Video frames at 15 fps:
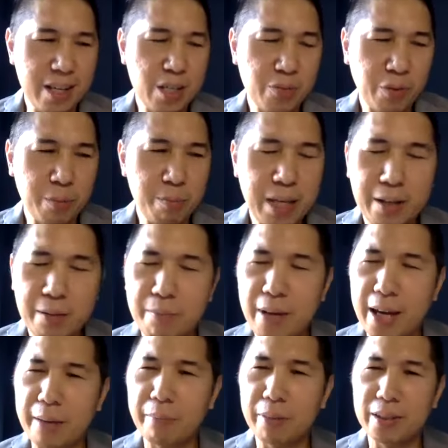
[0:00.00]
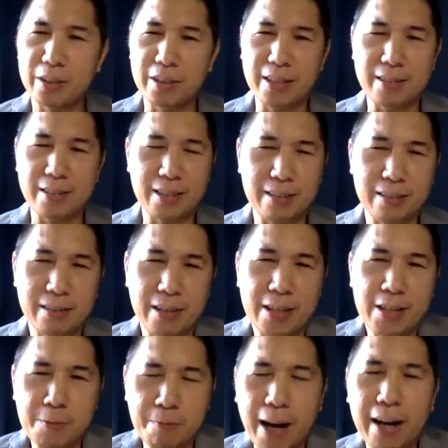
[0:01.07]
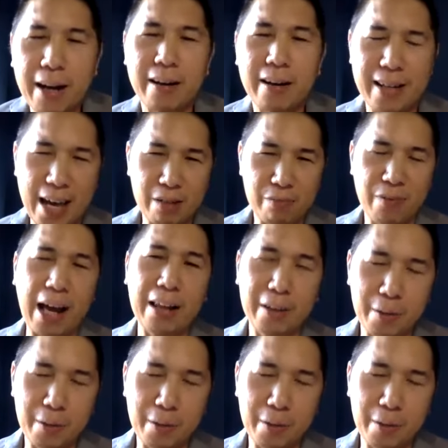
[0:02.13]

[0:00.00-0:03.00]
for me to be able to inspire and add value to